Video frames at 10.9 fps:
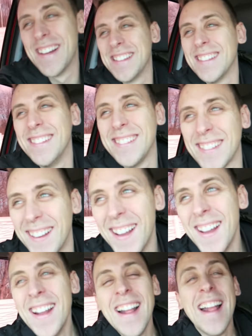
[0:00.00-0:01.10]
resolution.
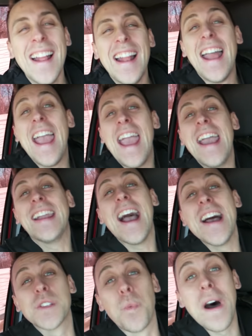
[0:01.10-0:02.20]
Hey, hey
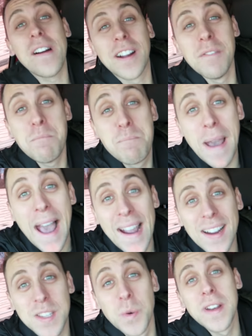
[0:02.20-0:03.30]
guys, welcome
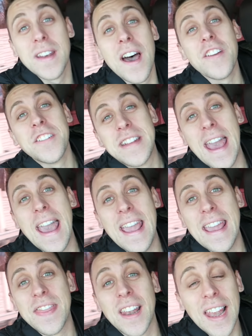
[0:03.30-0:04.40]
back to another
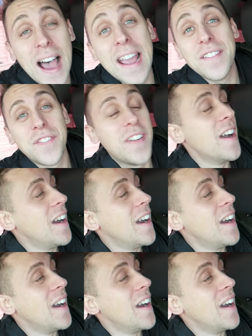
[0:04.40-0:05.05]
day in the life